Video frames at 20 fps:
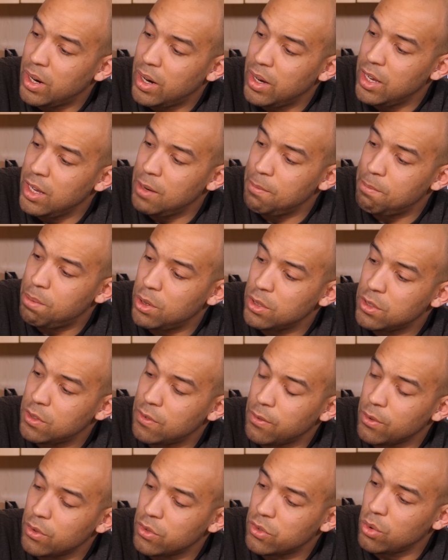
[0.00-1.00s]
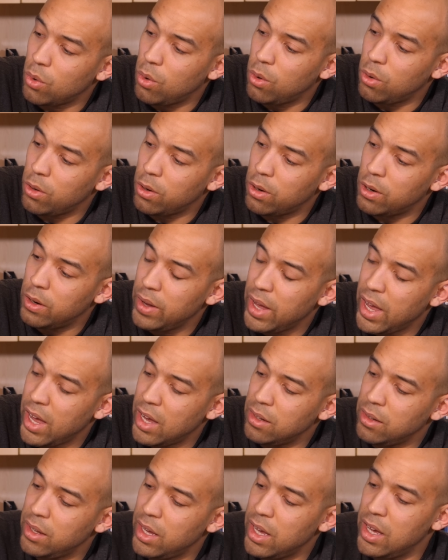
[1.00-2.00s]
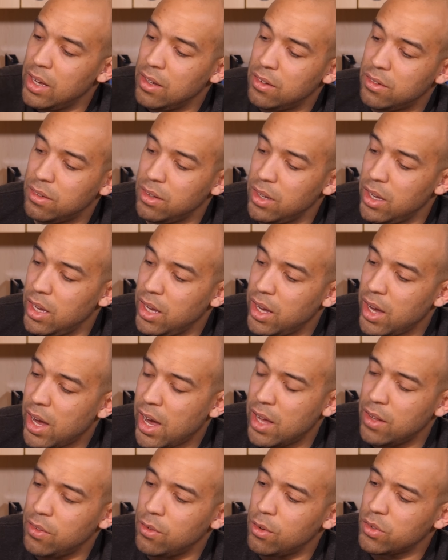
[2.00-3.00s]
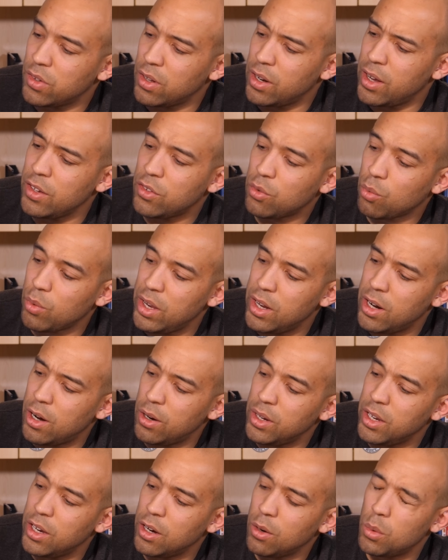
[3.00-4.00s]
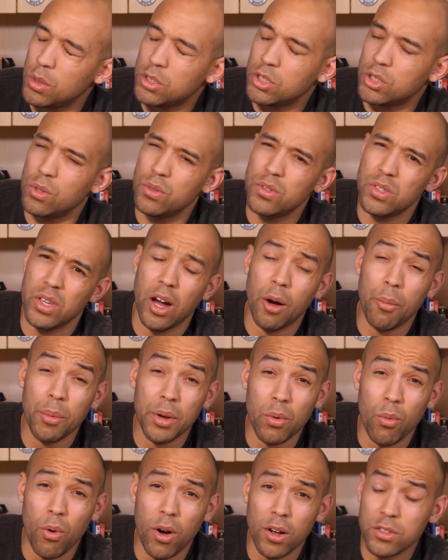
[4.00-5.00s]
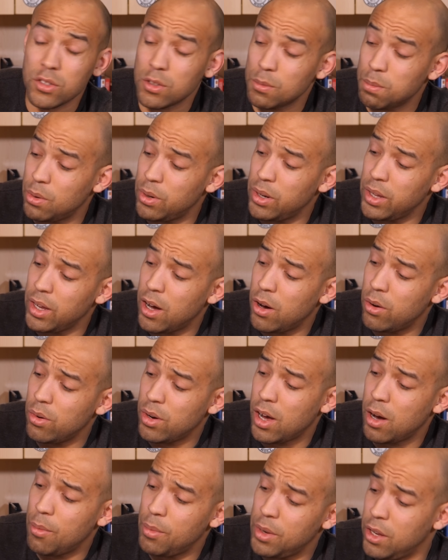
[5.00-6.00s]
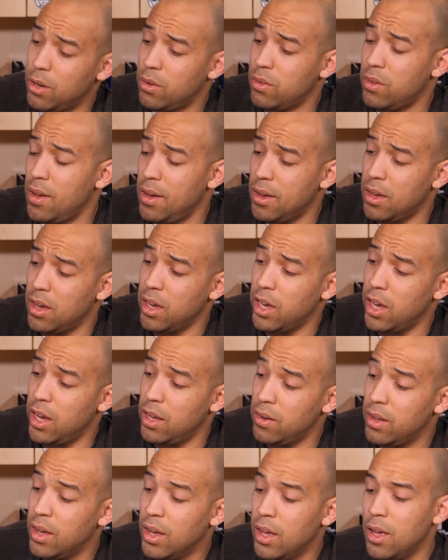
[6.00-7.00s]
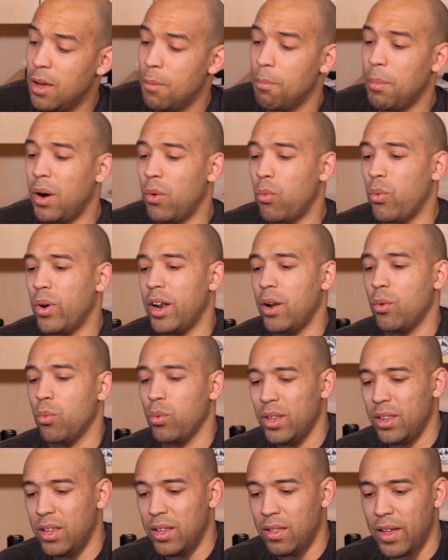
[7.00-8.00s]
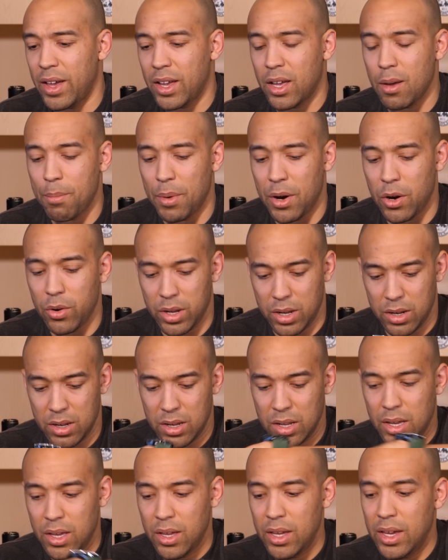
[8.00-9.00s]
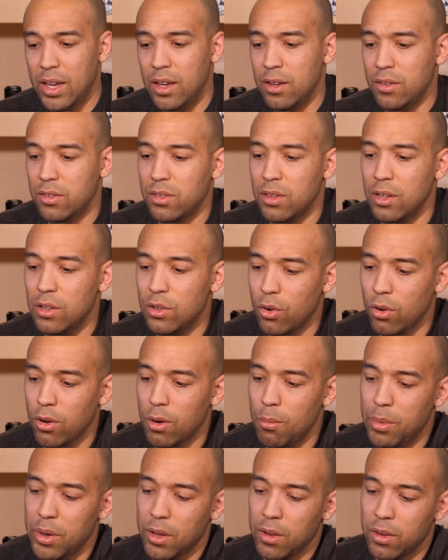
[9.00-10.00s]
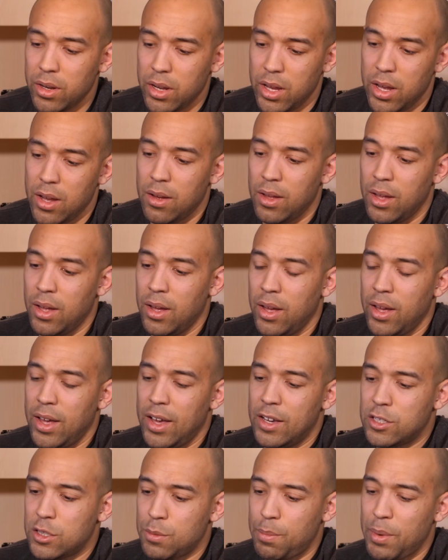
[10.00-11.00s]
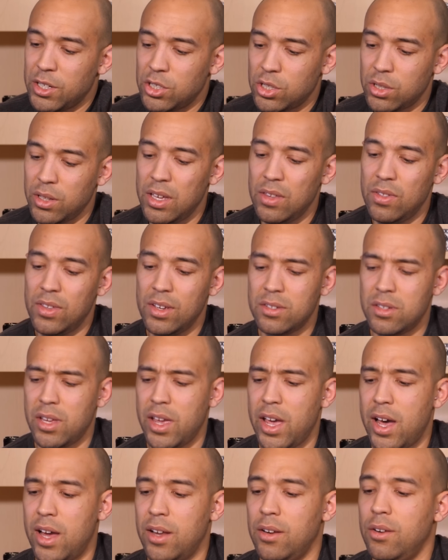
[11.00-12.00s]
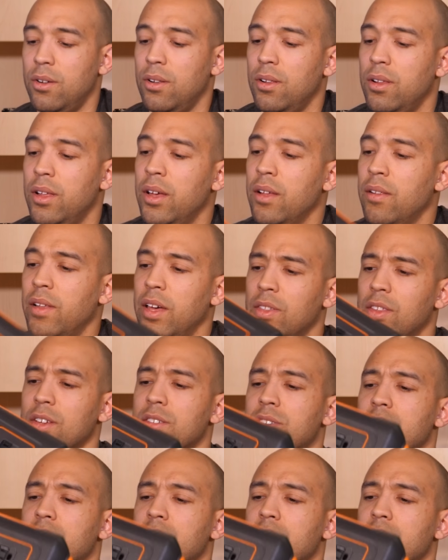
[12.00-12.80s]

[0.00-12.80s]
inputs for solar and AC, and there's a nice readout here which shows you how many watts you're putting out and how many you're taking in. But what I really like about it is the durability, especially this handle. Like,